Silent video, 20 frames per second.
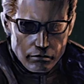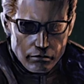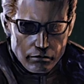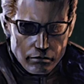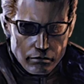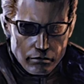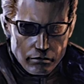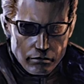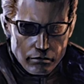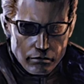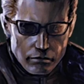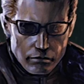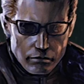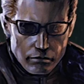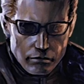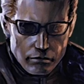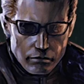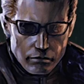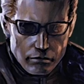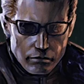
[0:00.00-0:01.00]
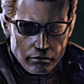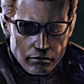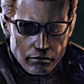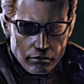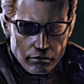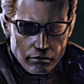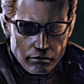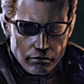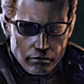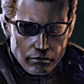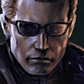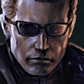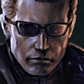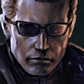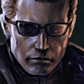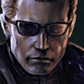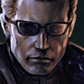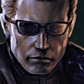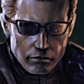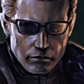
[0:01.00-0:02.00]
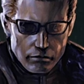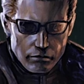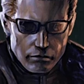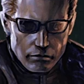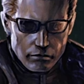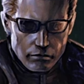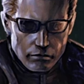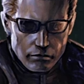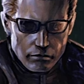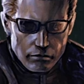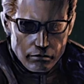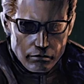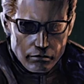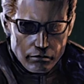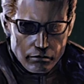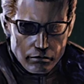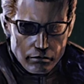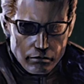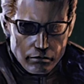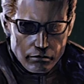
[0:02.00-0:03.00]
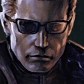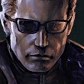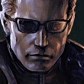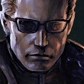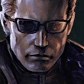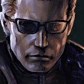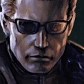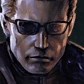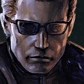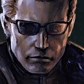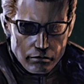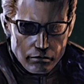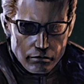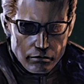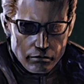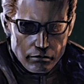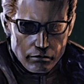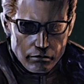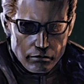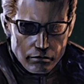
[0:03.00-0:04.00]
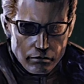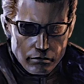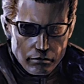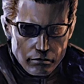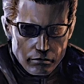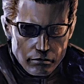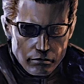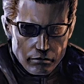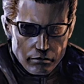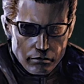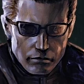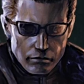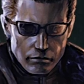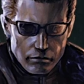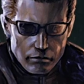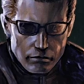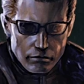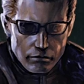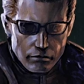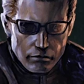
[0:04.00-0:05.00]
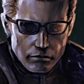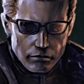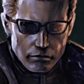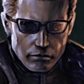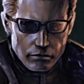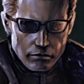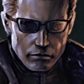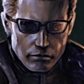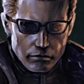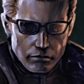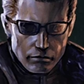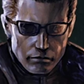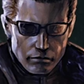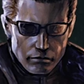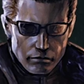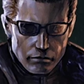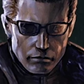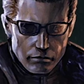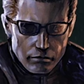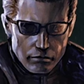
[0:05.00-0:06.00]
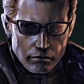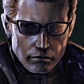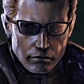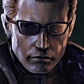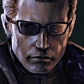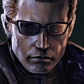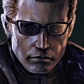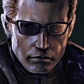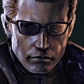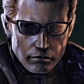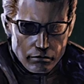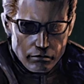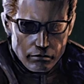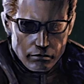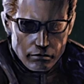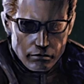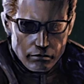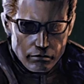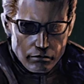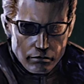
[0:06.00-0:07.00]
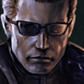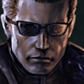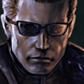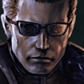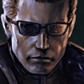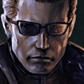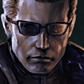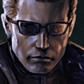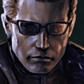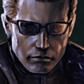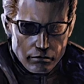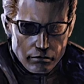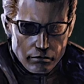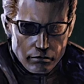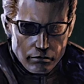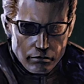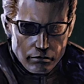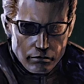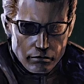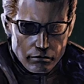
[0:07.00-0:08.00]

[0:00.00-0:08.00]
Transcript: No words are spoken by the person on screen.